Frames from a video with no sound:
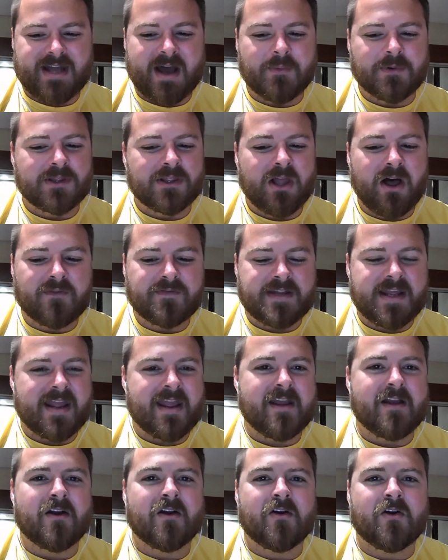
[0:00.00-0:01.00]
I would love to
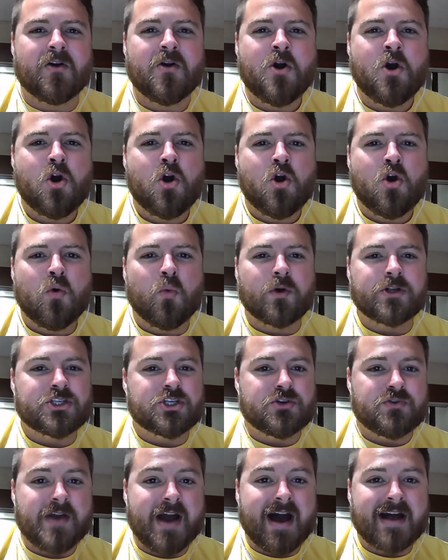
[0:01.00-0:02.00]
hear what
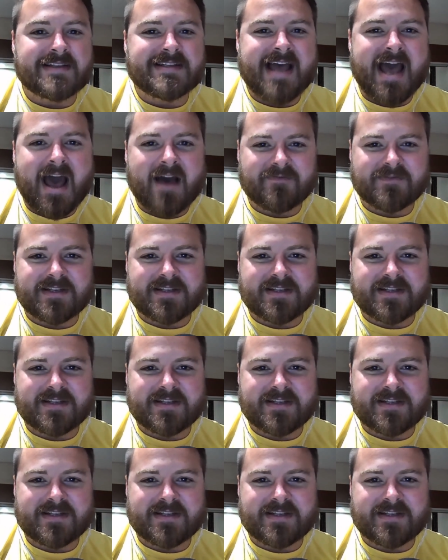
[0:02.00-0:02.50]
you guys have